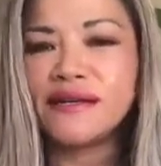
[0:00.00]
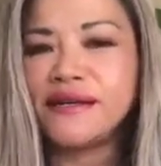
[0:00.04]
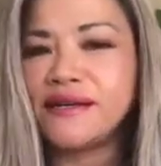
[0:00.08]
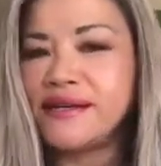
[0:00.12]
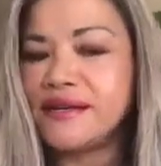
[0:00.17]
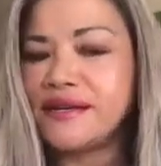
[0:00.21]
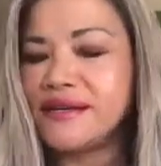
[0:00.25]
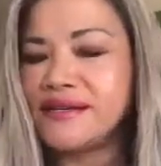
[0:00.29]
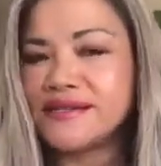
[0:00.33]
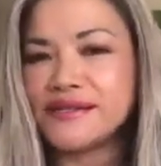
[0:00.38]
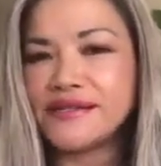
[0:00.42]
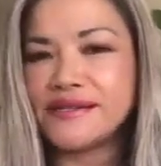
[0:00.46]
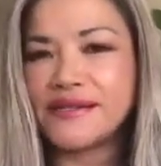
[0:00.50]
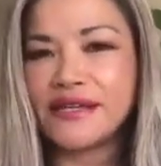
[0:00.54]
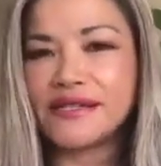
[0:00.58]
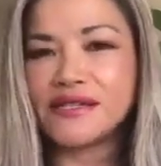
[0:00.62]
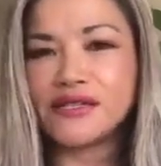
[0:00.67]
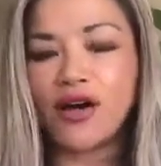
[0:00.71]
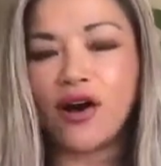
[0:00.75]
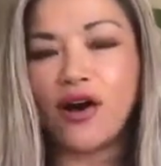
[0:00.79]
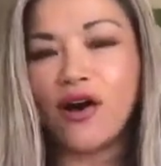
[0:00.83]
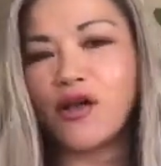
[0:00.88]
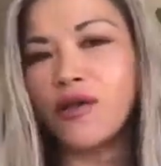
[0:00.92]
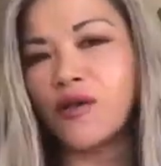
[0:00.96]
It's
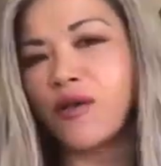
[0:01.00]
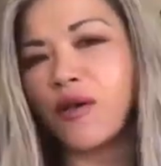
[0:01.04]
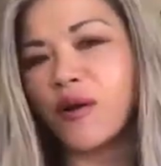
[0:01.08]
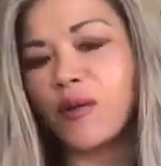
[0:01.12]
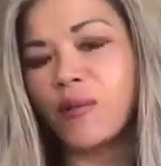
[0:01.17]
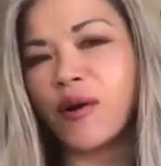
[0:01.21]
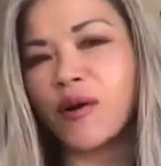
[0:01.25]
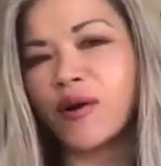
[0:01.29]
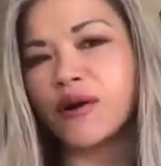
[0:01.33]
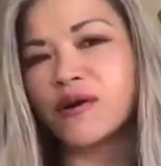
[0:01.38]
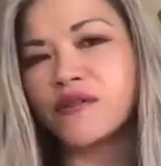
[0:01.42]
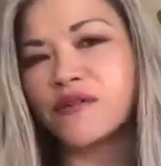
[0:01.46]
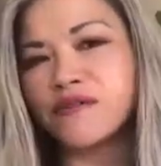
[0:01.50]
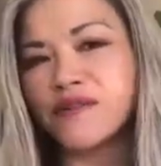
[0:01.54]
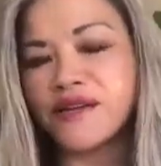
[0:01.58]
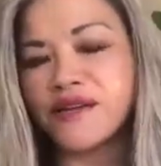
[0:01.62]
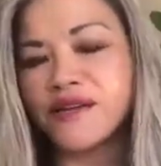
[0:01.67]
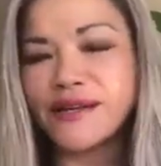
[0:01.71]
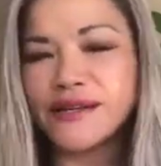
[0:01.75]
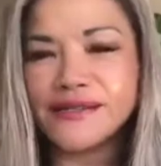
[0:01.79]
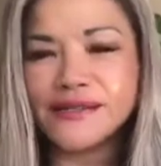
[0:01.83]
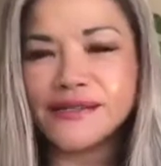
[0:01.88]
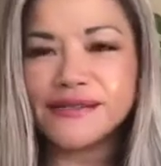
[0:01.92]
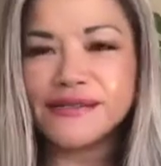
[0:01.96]
all a part of
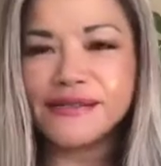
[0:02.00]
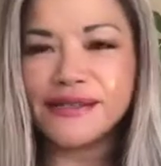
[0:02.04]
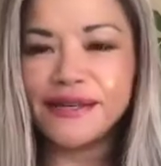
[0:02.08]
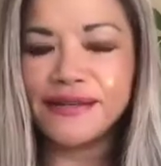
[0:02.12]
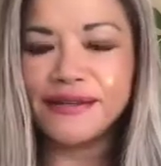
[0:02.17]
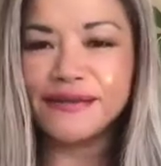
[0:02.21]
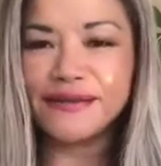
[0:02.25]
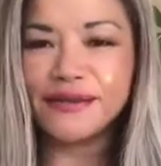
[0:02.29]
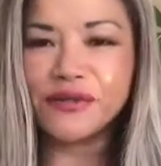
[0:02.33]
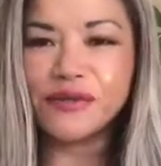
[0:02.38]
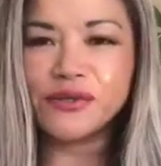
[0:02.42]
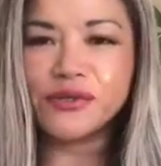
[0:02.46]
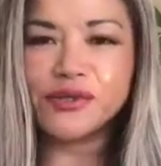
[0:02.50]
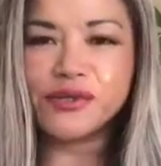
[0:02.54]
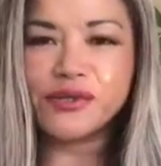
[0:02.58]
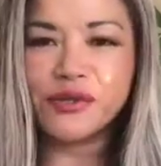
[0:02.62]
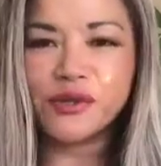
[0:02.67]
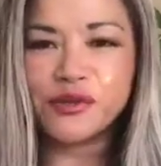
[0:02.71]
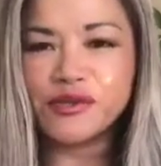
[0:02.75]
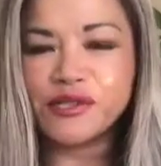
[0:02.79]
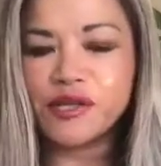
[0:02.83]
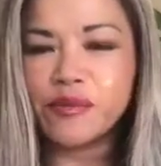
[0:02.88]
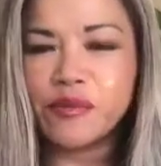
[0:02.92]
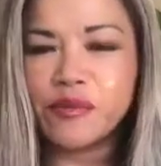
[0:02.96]
us, and there's no
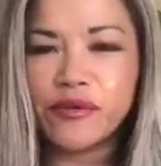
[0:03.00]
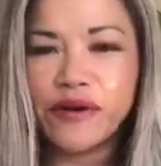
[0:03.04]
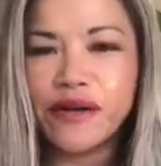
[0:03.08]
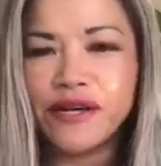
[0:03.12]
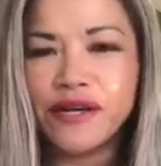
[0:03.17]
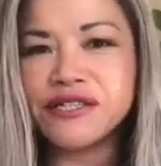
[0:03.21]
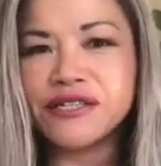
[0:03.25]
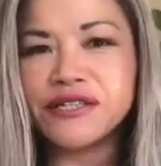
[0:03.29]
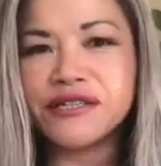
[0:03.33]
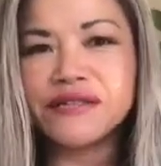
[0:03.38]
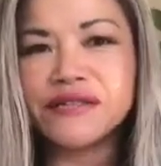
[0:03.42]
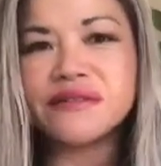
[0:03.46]
separation.